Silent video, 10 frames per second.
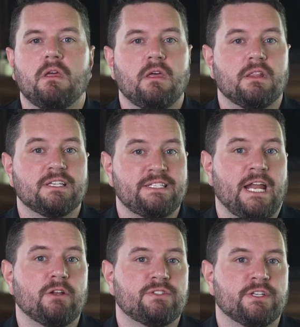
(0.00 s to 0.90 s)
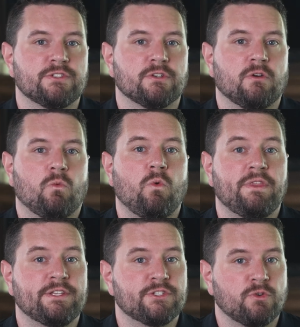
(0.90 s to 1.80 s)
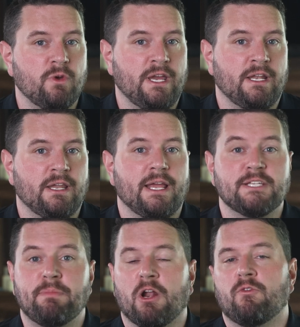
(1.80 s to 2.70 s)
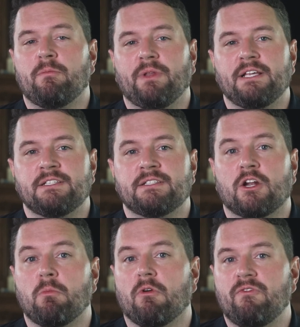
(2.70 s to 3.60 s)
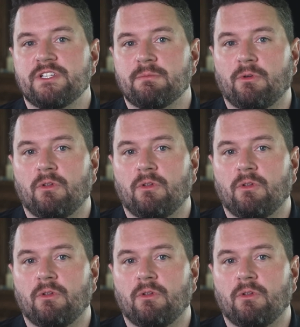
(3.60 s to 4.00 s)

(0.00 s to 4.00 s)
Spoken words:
The standard sensor with its screen is better for places that are more visible,